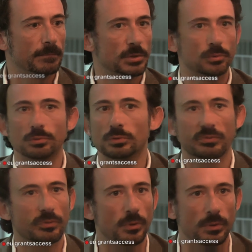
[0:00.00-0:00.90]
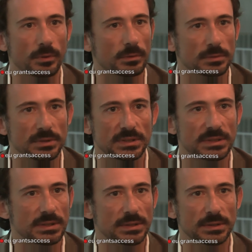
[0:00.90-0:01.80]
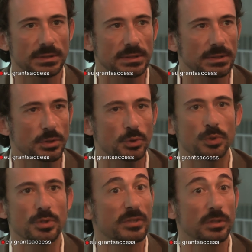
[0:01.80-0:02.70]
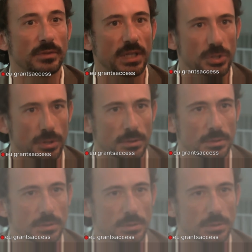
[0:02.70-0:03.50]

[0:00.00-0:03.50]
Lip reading: route for the source of innovation.